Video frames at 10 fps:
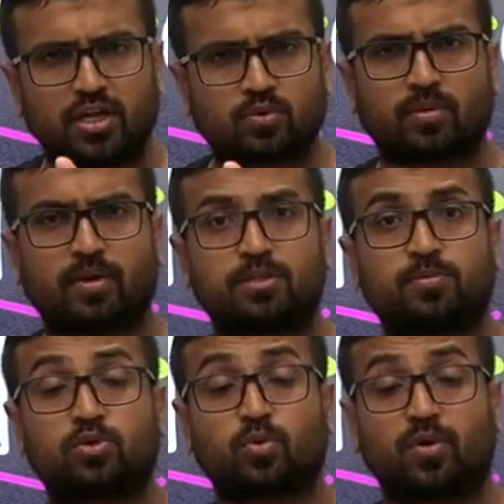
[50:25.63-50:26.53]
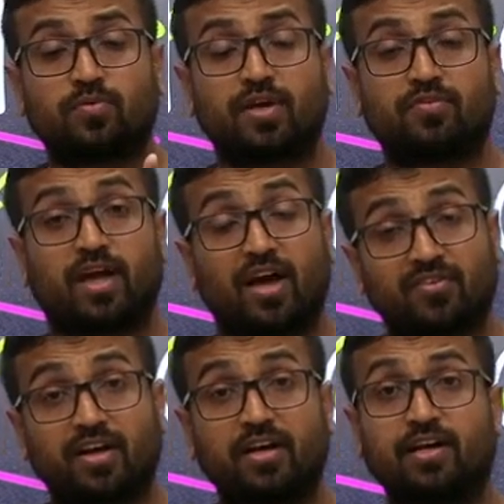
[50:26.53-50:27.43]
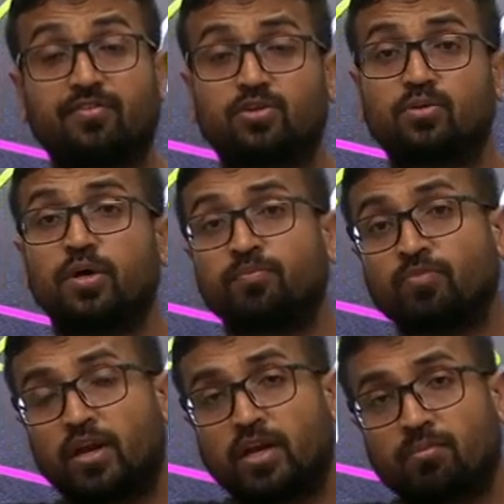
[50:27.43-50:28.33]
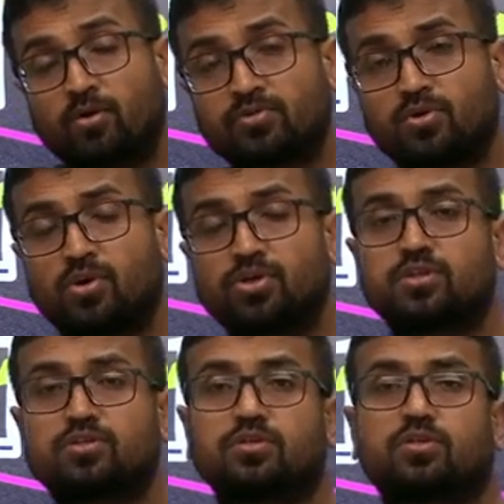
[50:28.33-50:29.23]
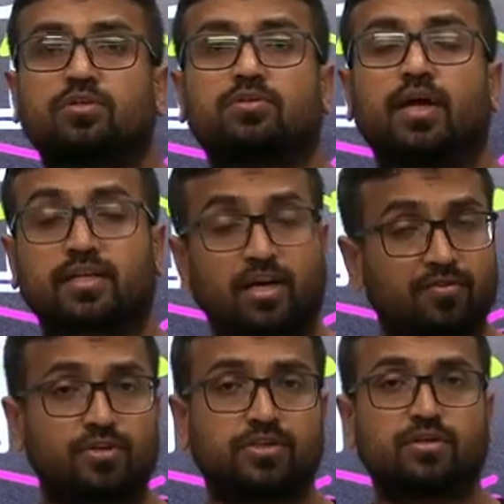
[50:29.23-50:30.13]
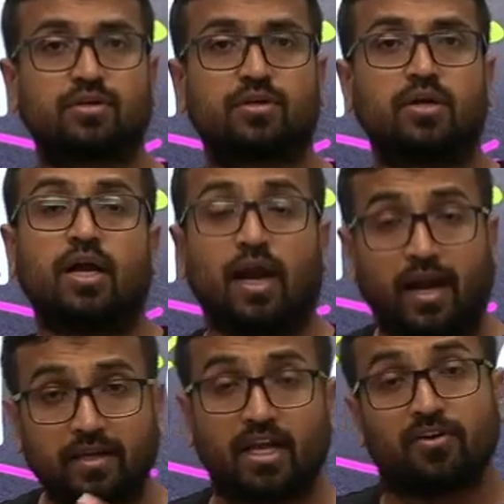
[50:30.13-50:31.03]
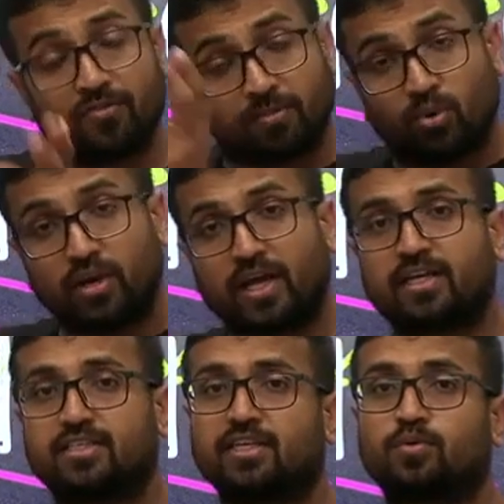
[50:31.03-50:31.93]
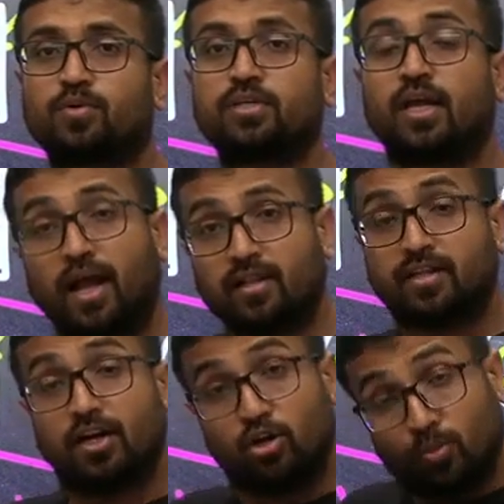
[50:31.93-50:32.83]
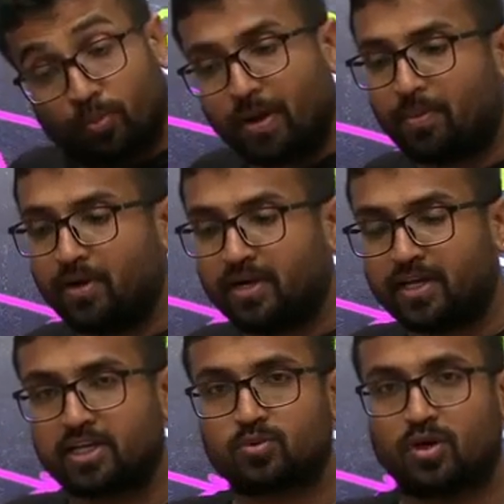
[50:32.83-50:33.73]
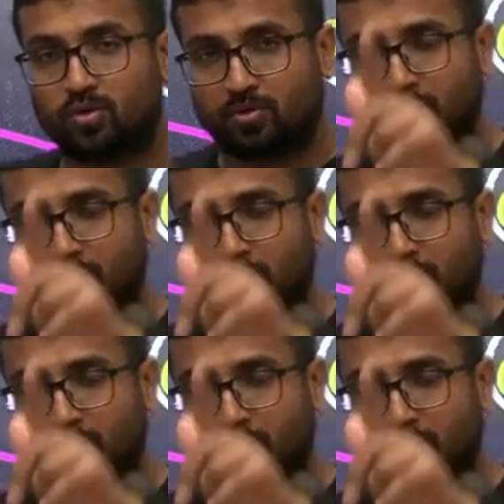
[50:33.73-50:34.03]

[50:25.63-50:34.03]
a square minus b square, we have connected with to number of solutions, that kind of question. And then Fibonacci sequence, and then to probability as well. Do you